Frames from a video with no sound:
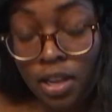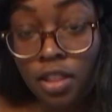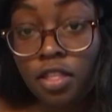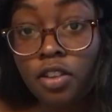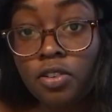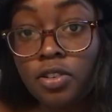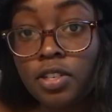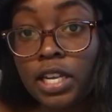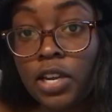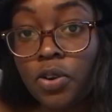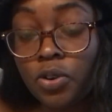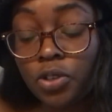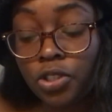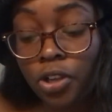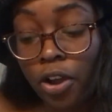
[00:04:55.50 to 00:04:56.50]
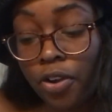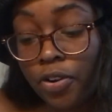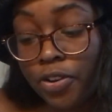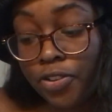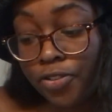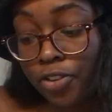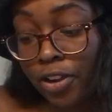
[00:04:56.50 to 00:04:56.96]
Their sacral
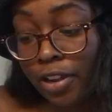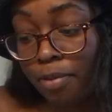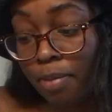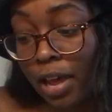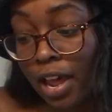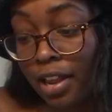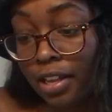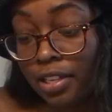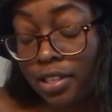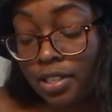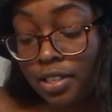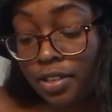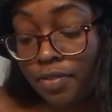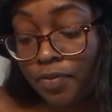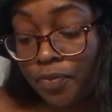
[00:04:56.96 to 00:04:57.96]
chakra is very balanced.